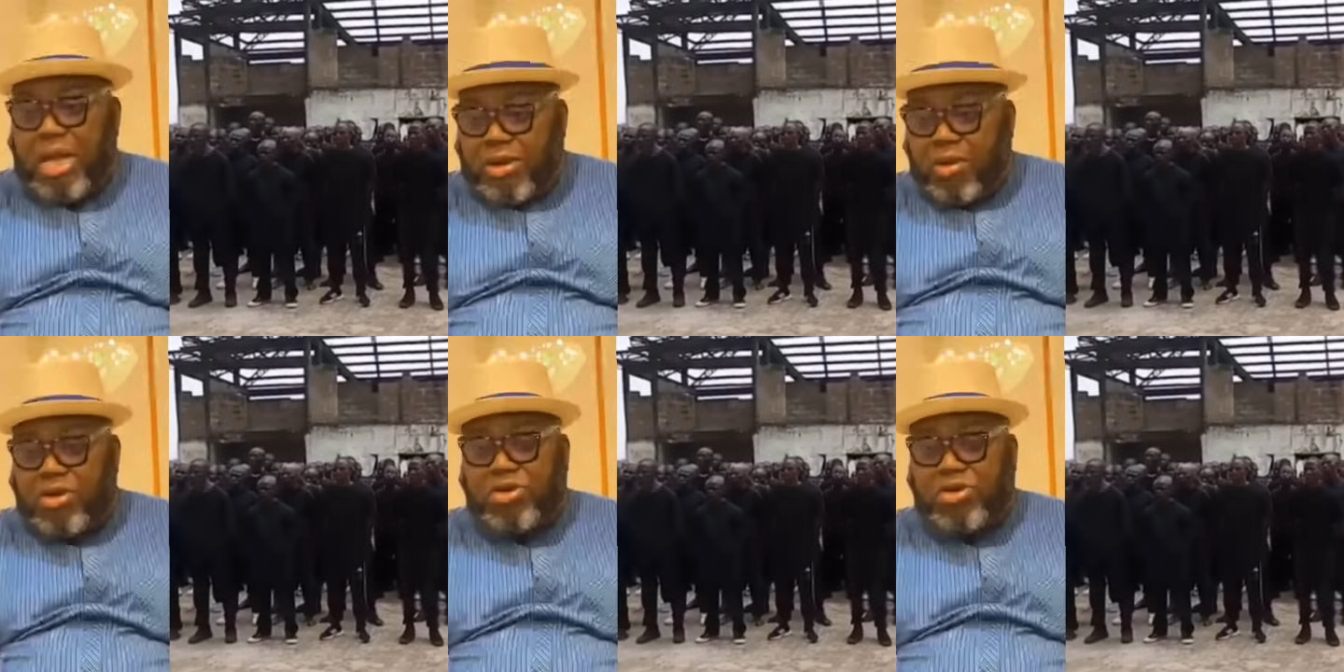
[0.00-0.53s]
They
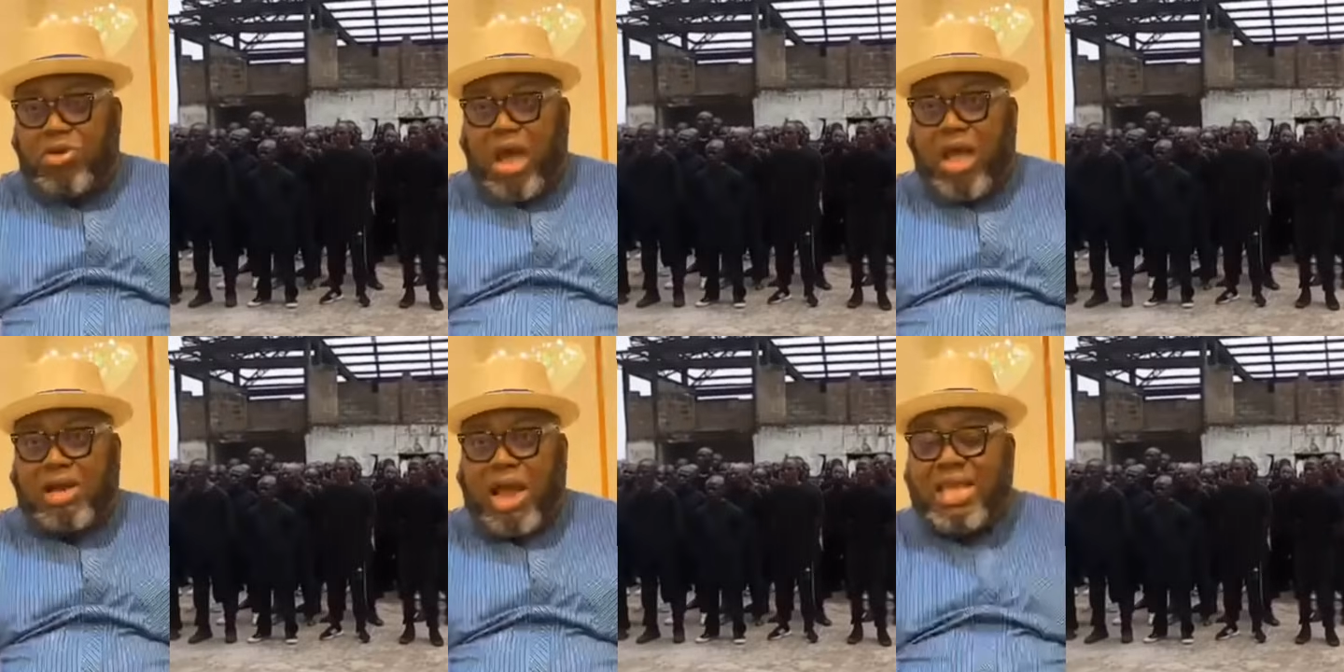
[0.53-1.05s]
are going to
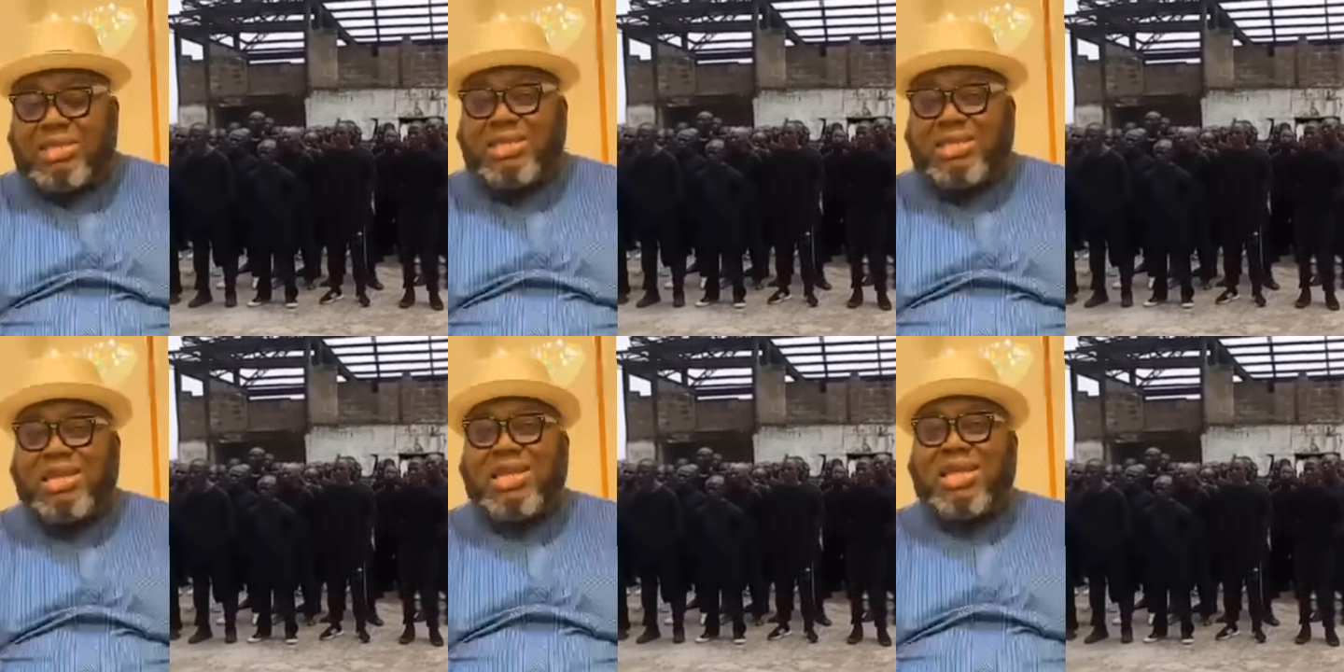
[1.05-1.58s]
write
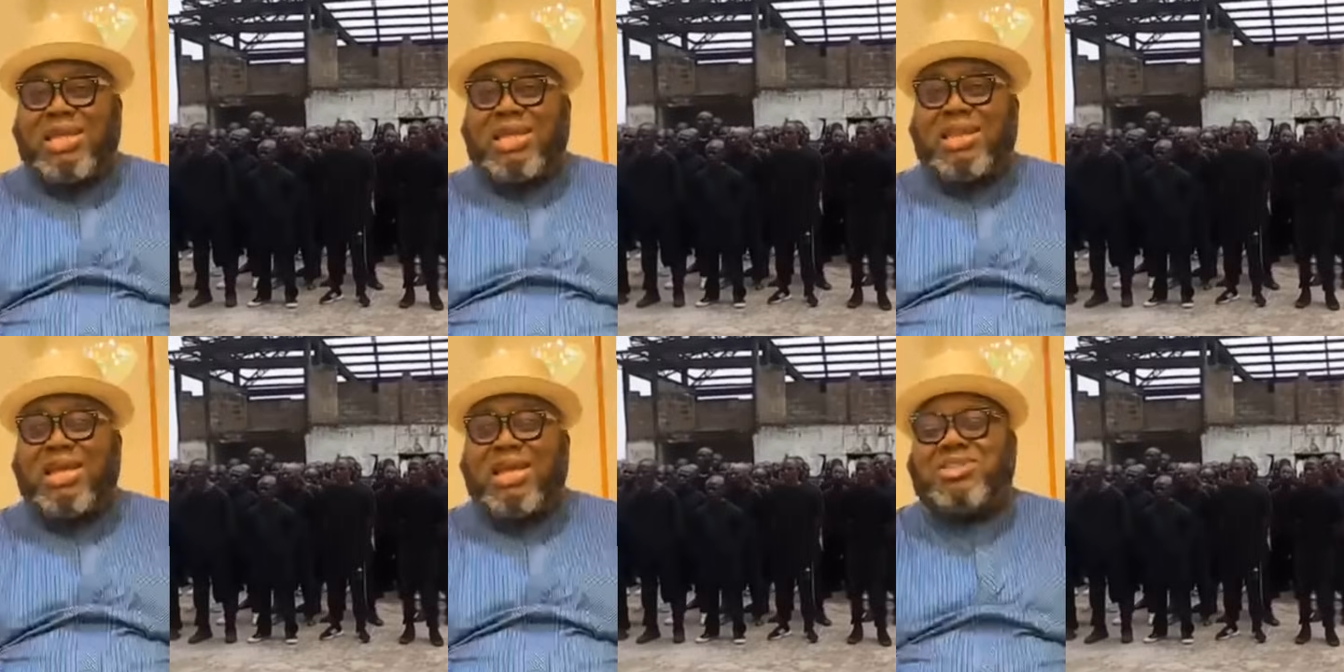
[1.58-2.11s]

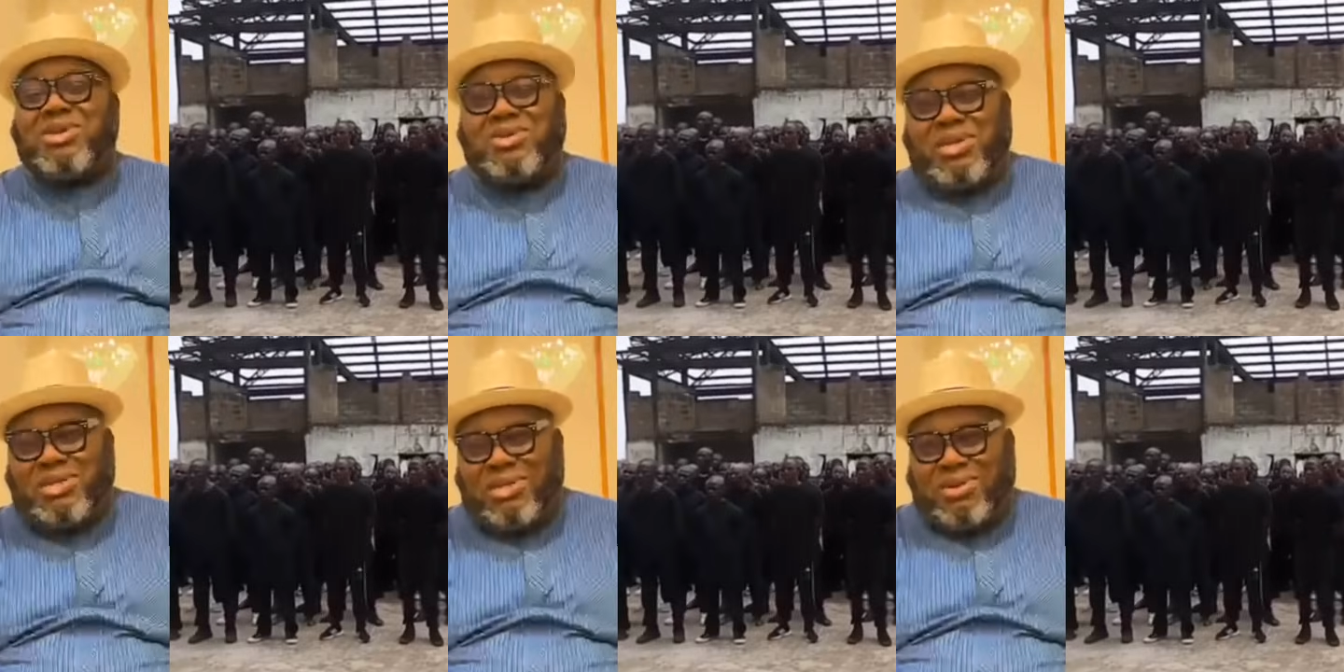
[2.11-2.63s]

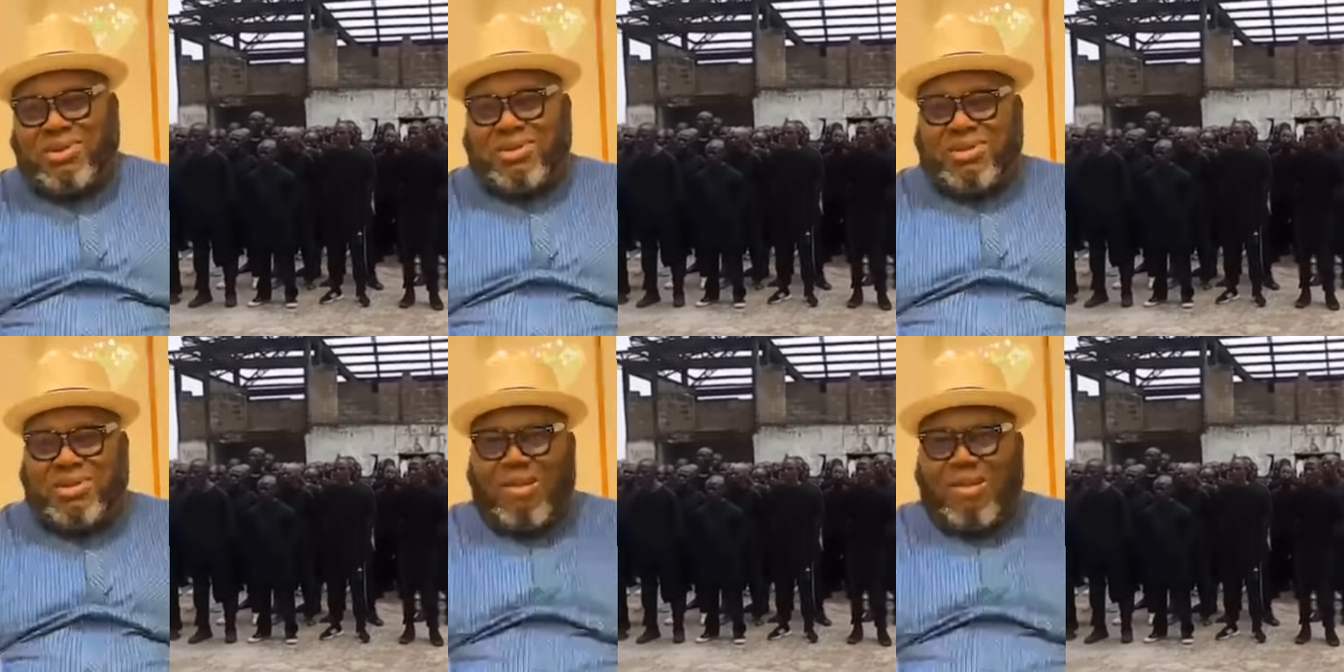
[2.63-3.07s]
election result.